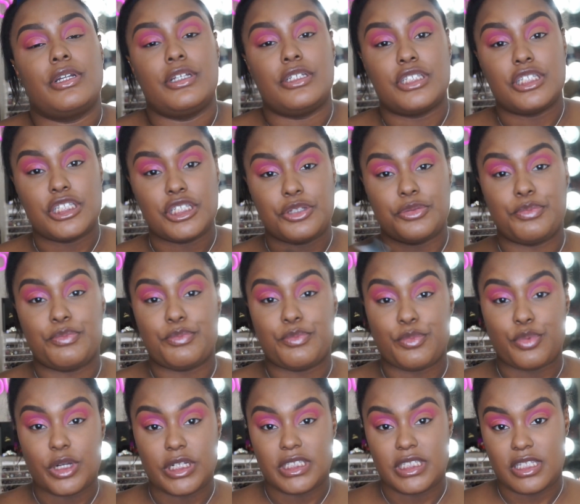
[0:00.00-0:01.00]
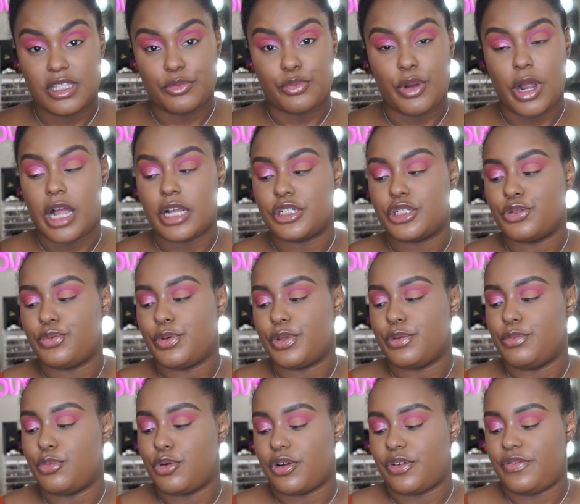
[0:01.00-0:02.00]
we're going to spritz the brush
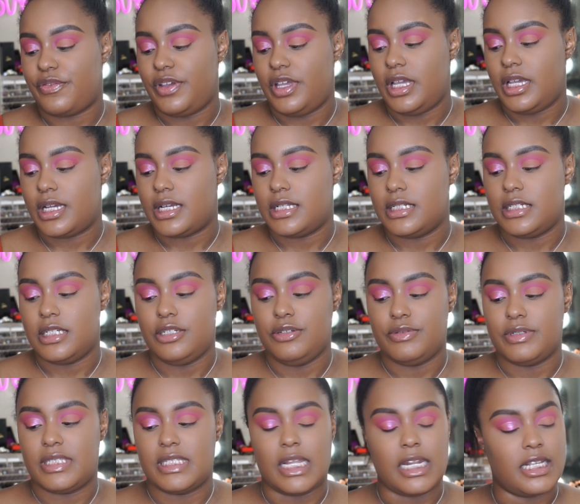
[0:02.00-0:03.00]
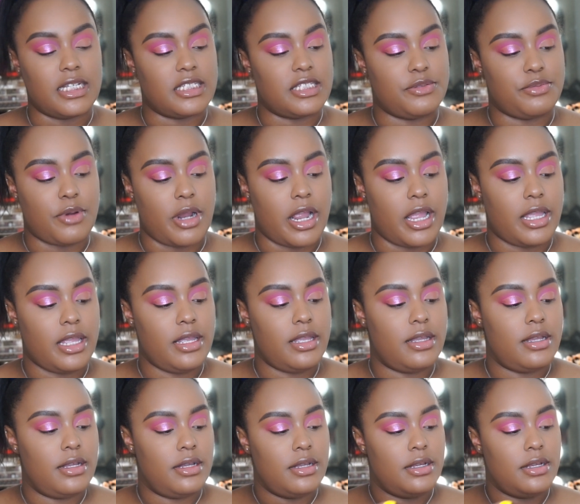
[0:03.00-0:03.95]
with Morphe Continuous Setting Spray.